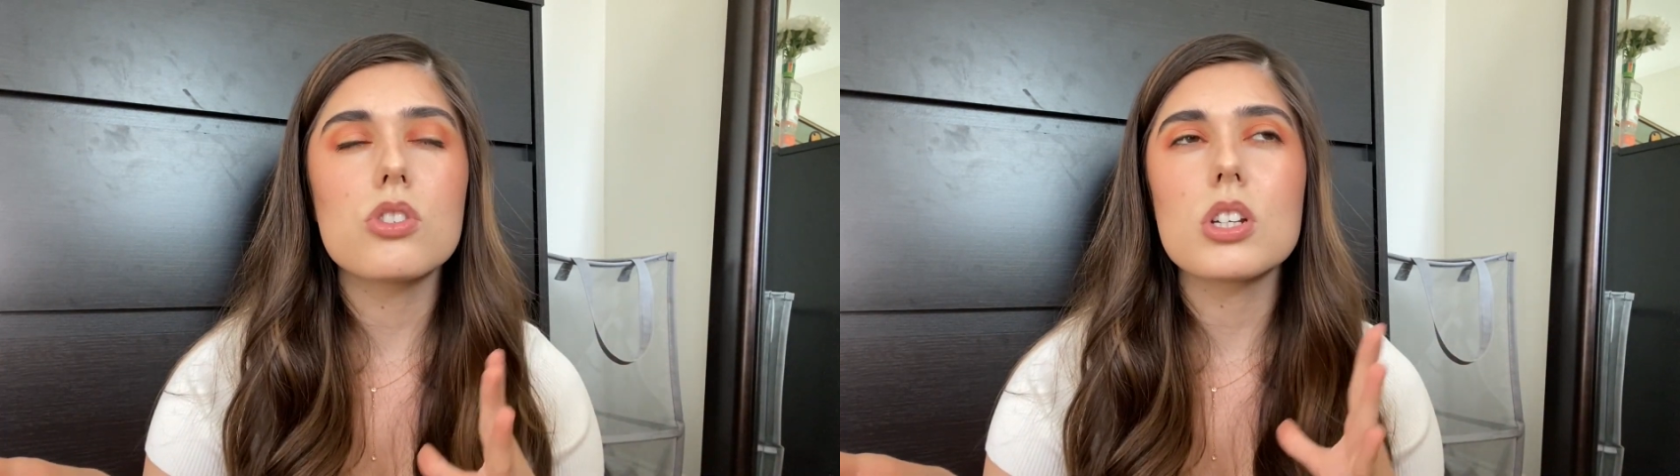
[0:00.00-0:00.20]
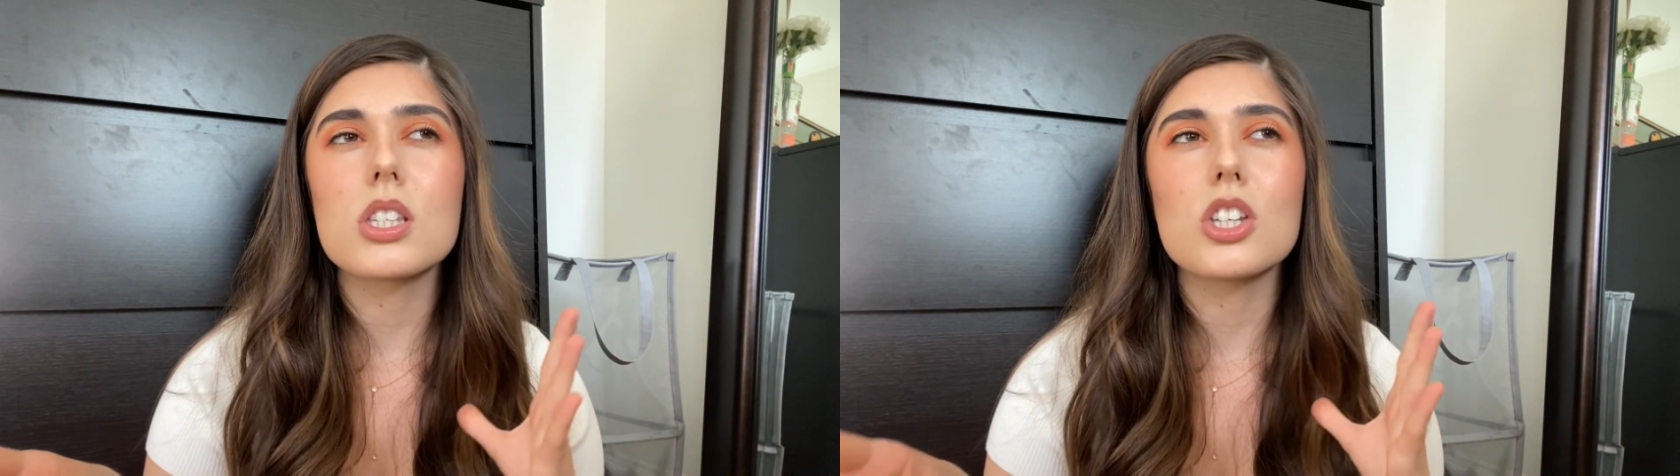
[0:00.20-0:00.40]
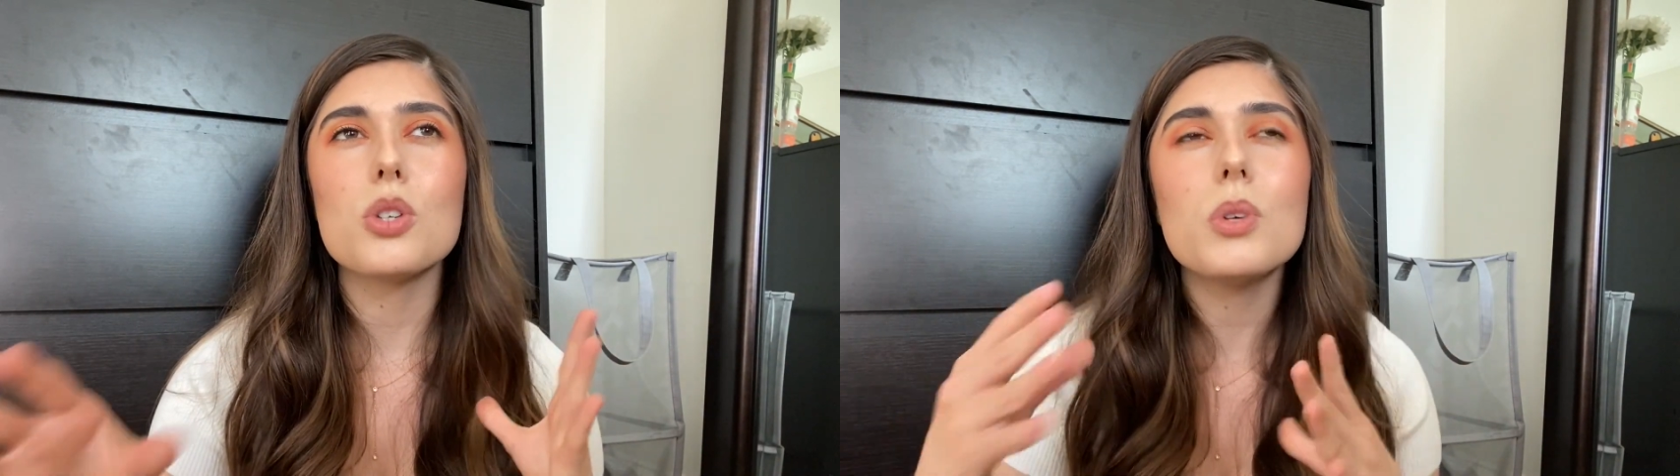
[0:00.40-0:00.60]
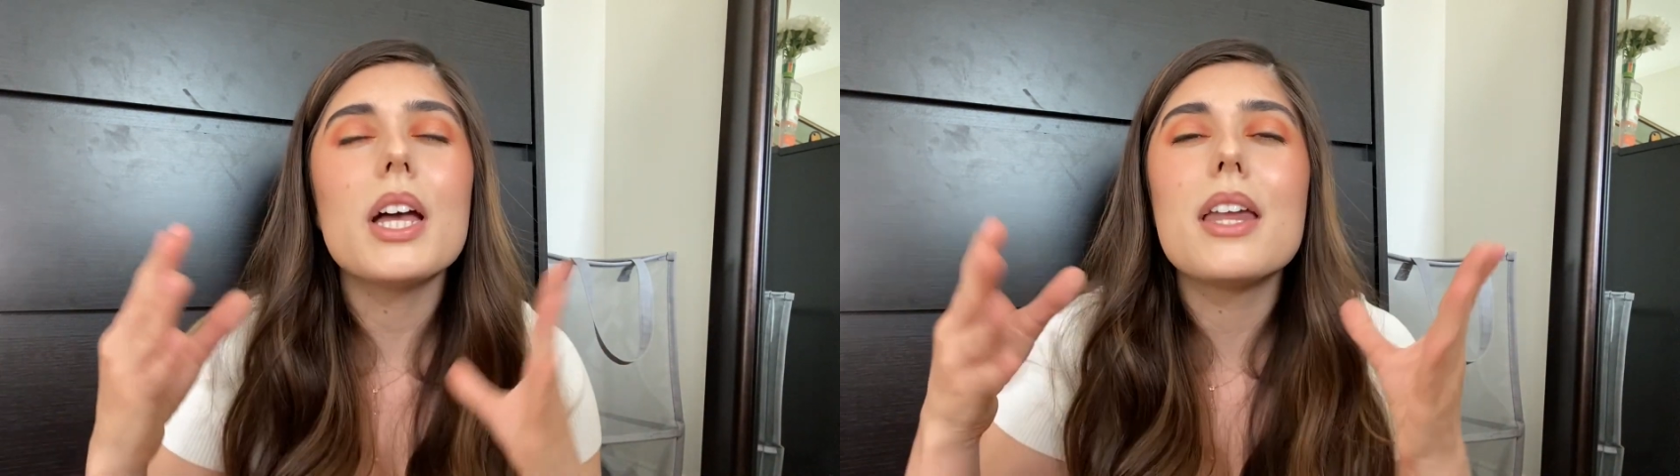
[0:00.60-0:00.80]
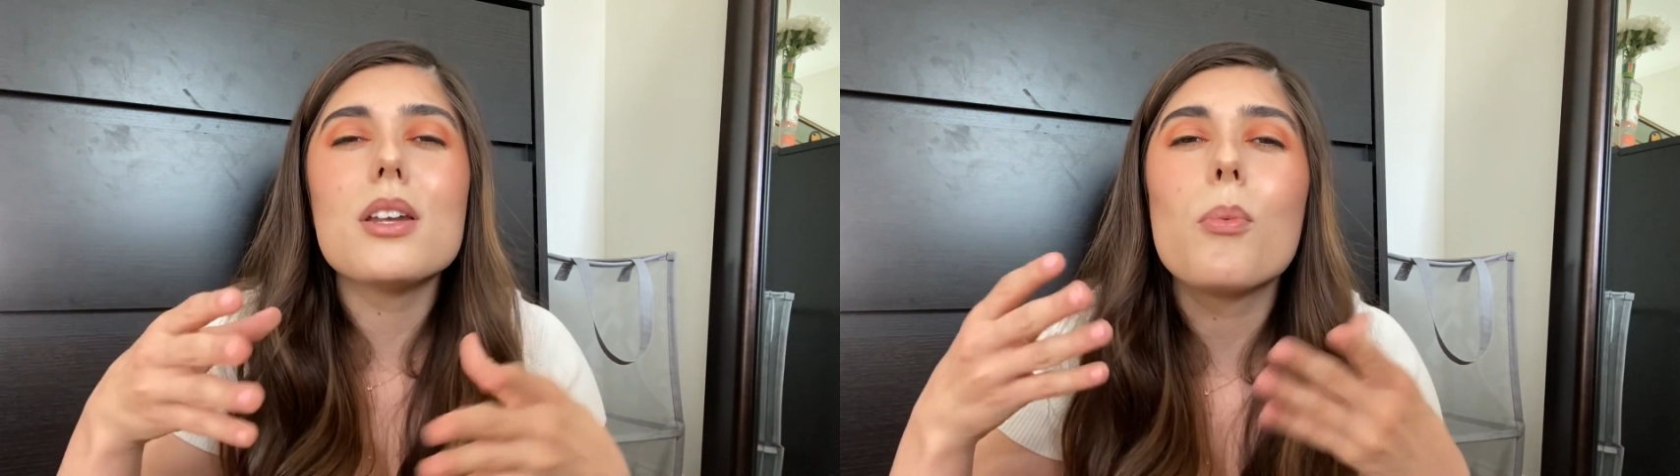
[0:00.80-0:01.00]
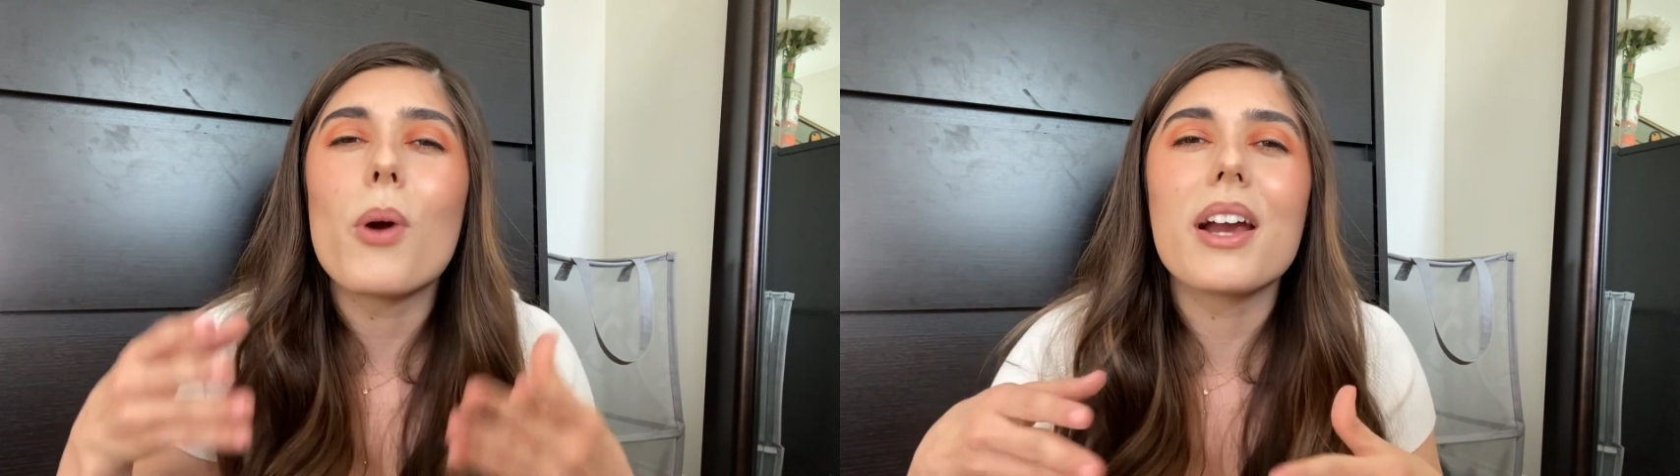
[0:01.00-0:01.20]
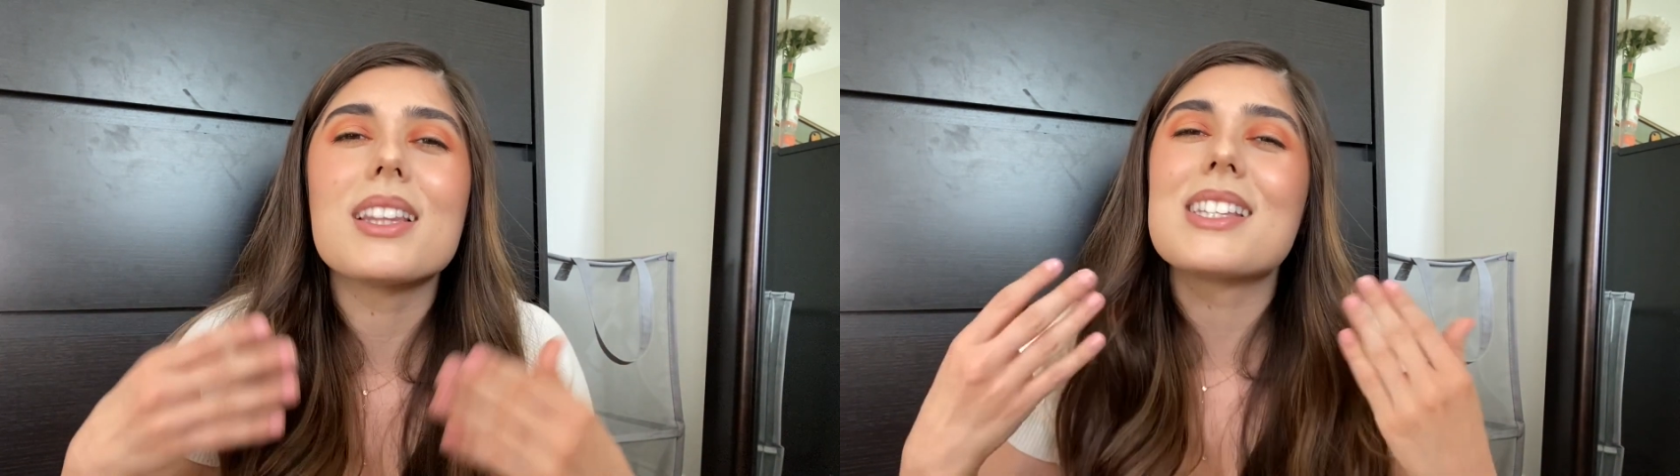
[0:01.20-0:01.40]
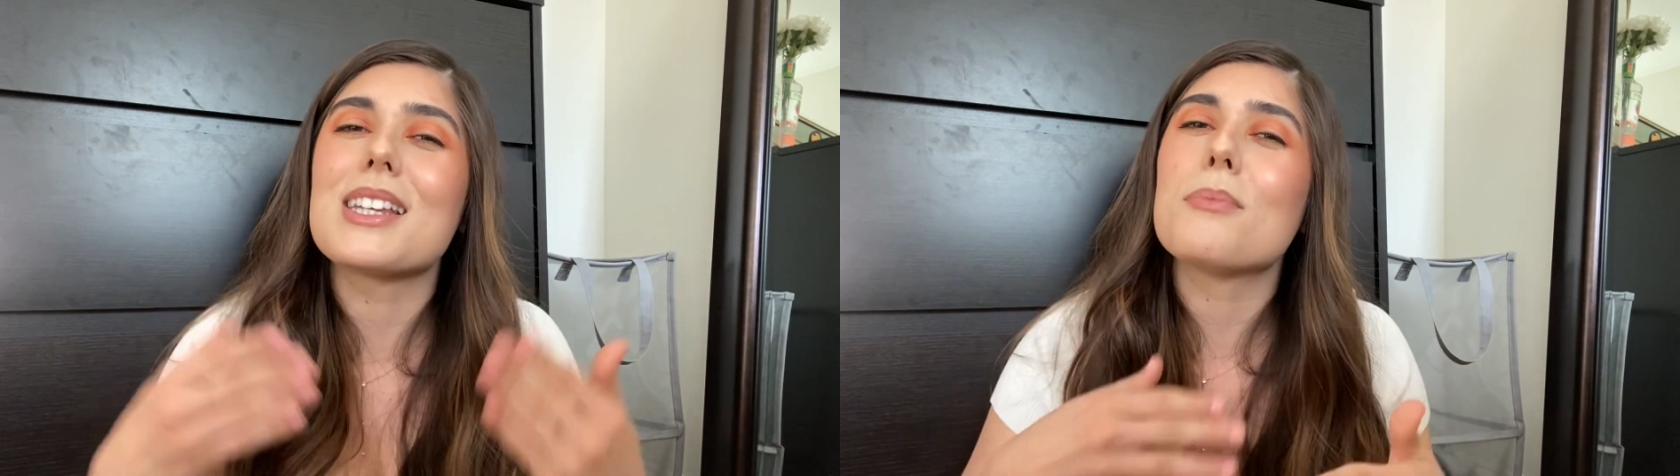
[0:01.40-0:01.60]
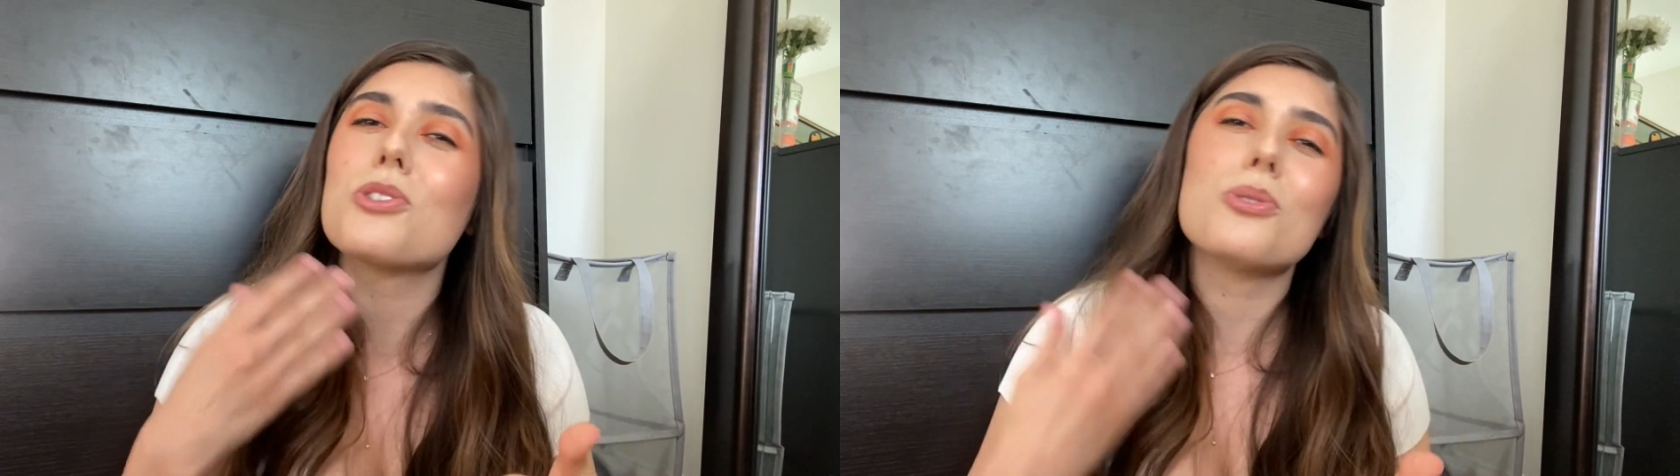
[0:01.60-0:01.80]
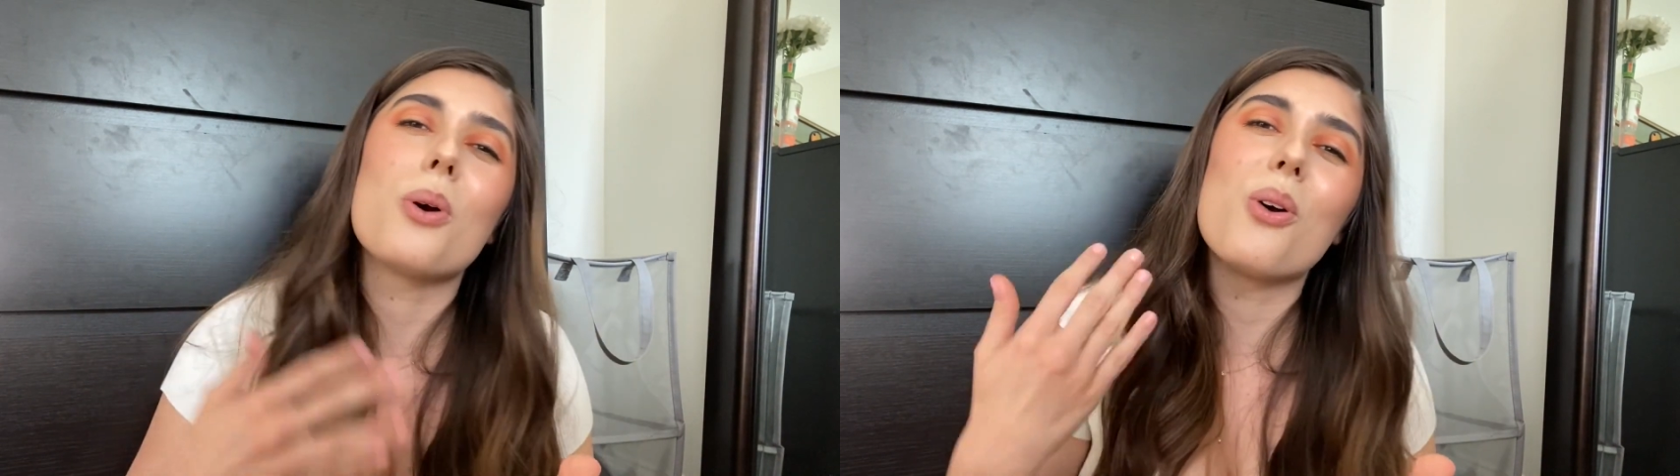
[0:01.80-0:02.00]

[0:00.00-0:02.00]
Just, you will end up wearing the same shoe